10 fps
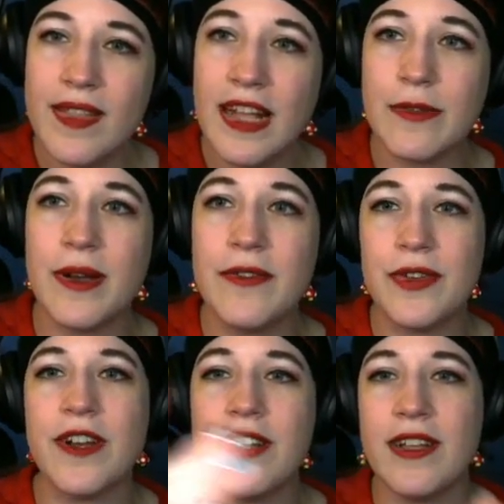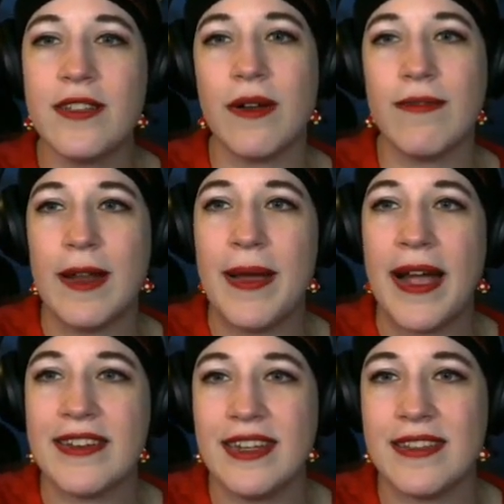That's where I've triggered it, so I'll run
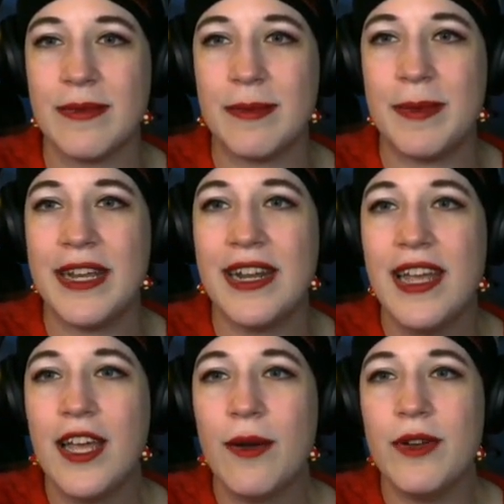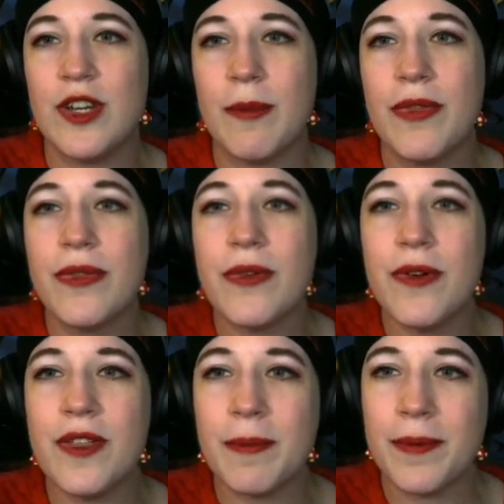back to get some speed. We jump
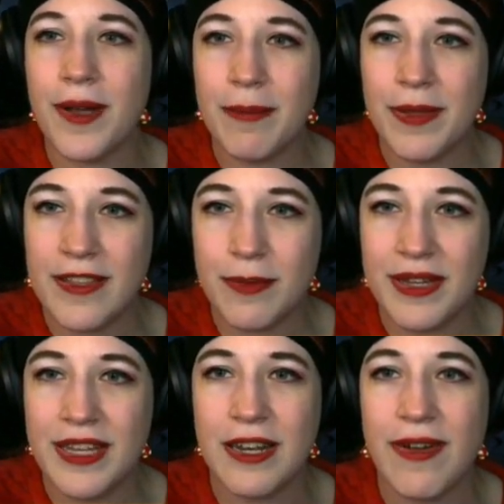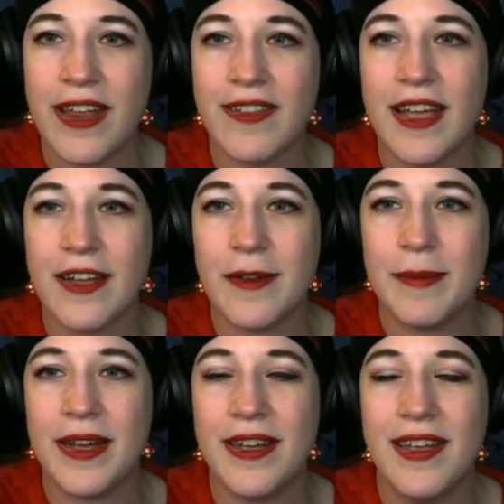through the piranha plant so we can get enough height on that
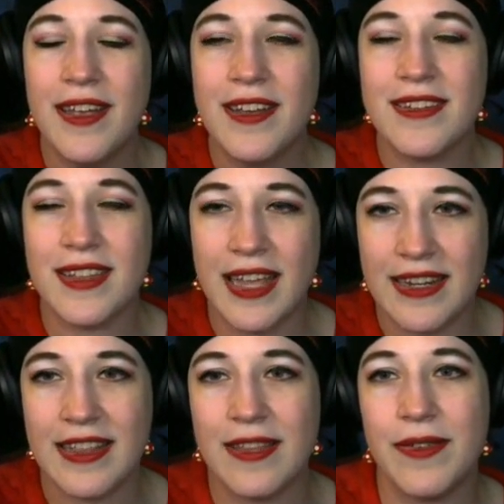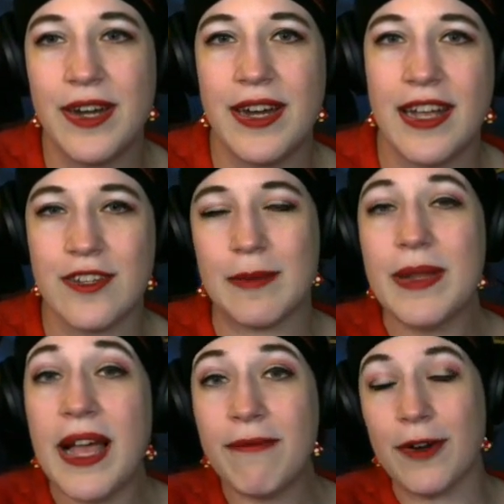Goomba to land at the very edge of the
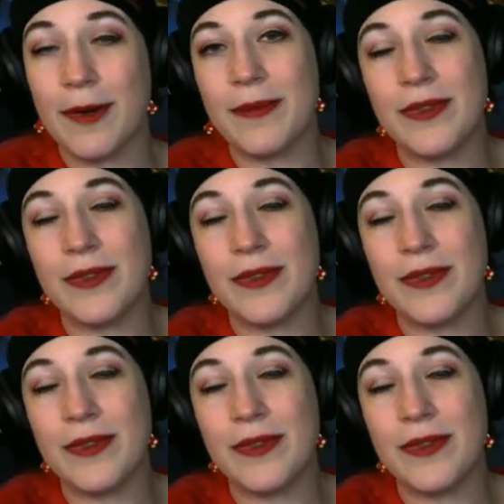platform.